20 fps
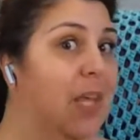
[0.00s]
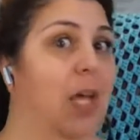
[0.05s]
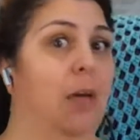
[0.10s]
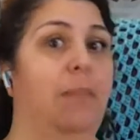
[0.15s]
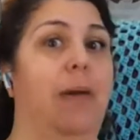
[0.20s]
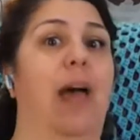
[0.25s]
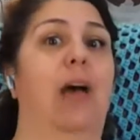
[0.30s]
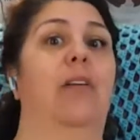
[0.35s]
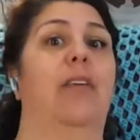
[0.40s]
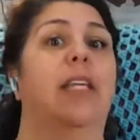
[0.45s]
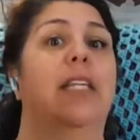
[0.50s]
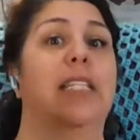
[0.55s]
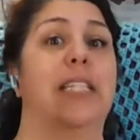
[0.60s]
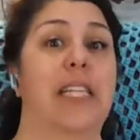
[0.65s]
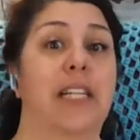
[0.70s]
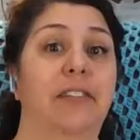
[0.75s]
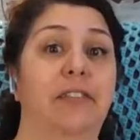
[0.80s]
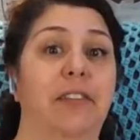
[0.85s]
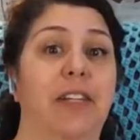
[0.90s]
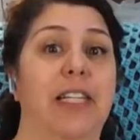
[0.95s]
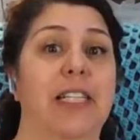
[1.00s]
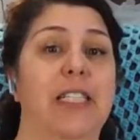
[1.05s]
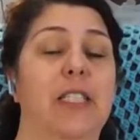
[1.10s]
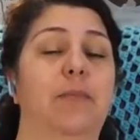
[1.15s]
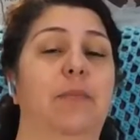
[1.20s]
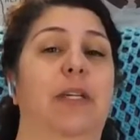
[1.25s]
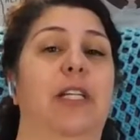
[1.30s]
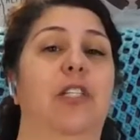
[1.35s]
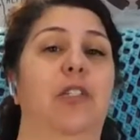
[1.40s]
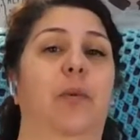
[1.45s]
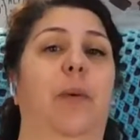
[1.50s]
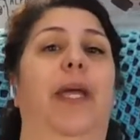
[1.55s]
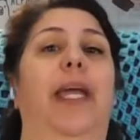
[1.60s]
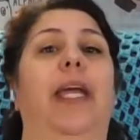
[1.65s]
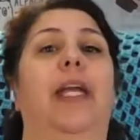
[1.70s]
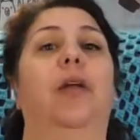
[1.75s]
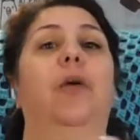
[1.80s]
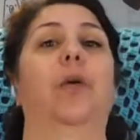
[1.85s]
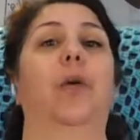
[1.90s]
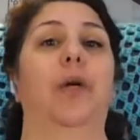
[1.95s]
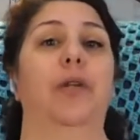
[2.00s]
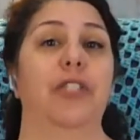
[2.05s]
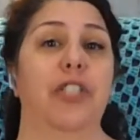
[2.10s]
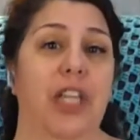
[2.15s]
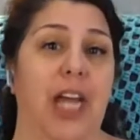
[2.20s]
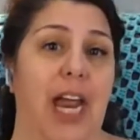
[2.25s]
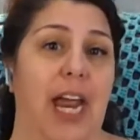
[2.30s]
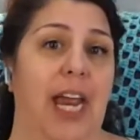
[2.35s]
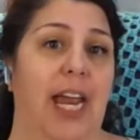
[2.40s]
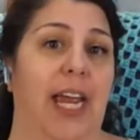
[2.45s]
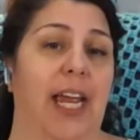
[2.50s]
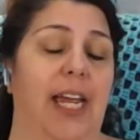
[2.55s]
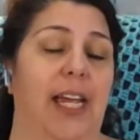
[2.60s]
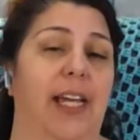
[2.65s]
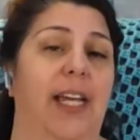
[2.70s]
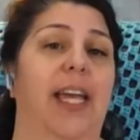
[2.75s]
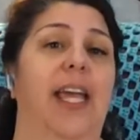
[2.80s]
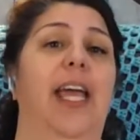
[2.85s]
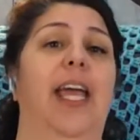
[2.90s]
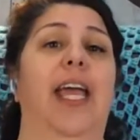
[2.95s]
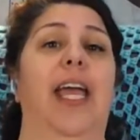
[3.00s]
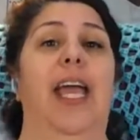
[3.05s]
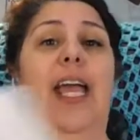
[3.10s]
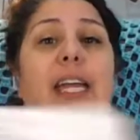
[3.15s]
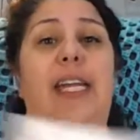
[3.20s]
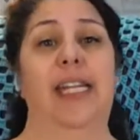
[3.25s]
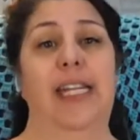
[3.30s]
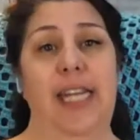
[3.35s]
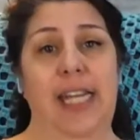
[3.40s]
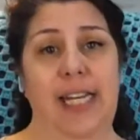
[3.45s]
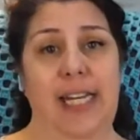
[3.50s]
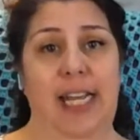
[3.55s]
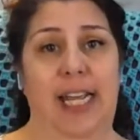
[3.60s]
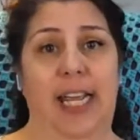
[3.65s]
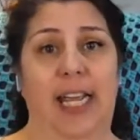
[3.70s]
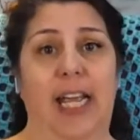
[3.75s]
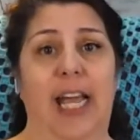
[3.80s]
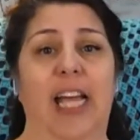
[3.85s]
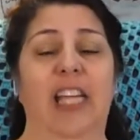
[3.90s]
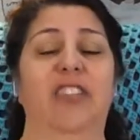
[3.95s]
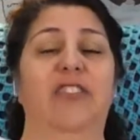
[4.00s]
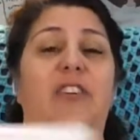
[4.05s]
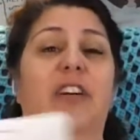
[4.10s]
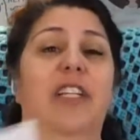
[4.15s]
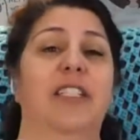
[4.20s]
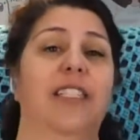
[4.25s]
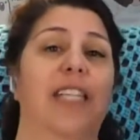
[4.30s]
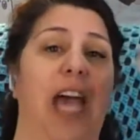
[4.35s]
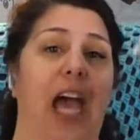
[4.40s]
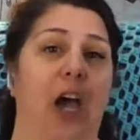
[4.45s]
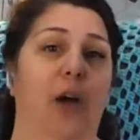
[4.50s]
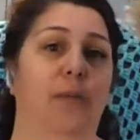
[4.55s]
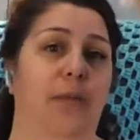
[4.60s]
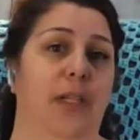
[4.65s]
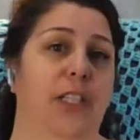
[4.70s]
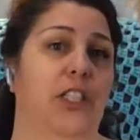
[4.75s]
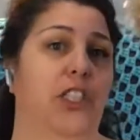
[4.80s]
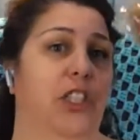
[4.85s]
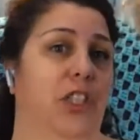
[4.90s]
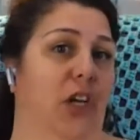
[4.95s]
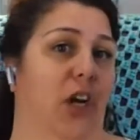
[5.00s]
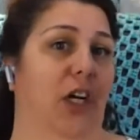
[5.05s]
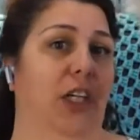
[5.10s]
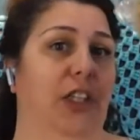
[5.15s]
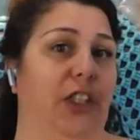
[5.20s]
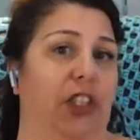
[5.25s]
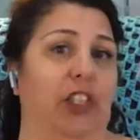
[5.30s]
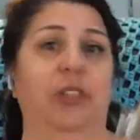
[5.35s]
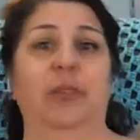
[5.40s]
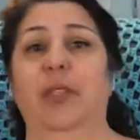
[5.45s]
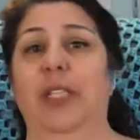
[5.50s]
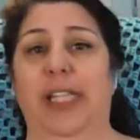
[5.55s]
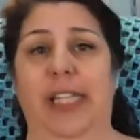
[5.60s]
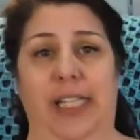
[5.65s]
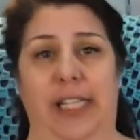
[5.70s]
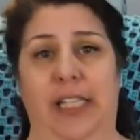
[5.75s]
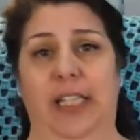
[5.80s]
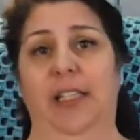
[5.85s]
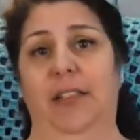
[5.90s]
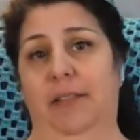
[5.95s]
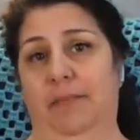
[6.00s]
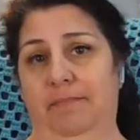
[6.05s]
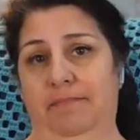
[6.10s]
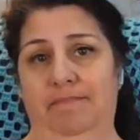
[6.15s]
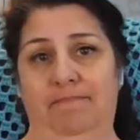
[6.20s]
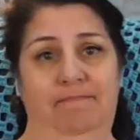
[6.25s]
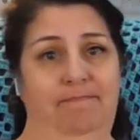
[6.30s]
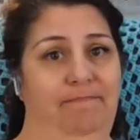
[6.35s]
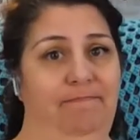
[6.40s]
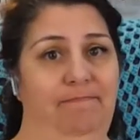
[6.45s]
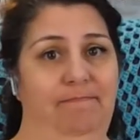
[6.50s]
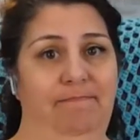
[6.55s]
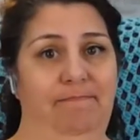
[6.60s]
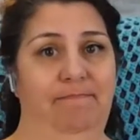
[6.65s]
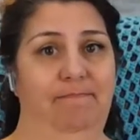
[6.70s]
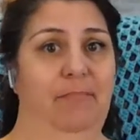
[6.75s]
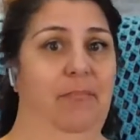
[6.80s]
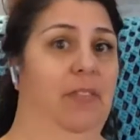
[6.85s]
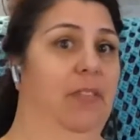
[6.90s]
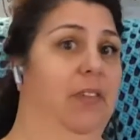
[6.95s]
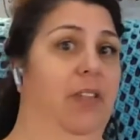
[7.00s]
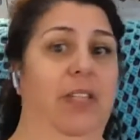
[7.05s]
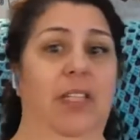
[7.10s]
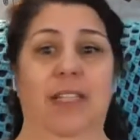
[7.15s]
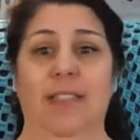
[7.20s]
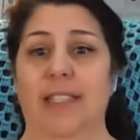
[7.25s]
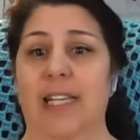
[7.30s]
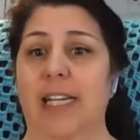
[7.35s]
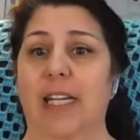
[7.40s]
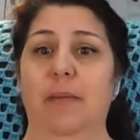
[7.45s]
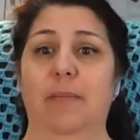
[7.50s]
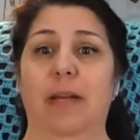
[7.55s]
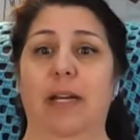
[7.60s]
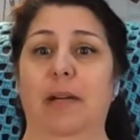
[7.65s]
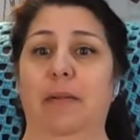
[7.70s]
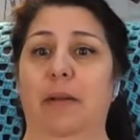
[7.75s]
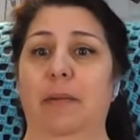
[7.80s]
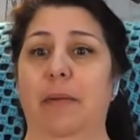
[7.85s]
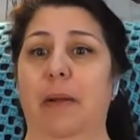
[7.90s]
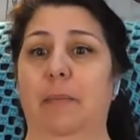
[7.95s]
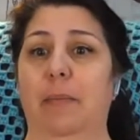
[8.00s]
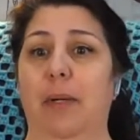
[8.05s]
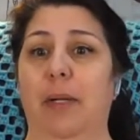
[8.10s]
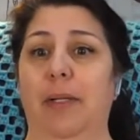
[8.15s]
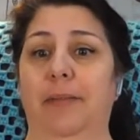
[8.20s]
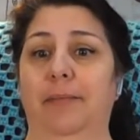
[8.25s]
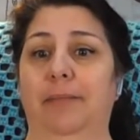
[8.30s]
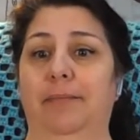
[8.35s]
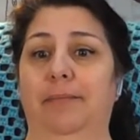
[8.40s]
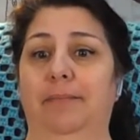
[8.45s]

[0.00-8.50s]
about the difference between crocheting and knitting as far as how much yarn you need? Does anybody remember?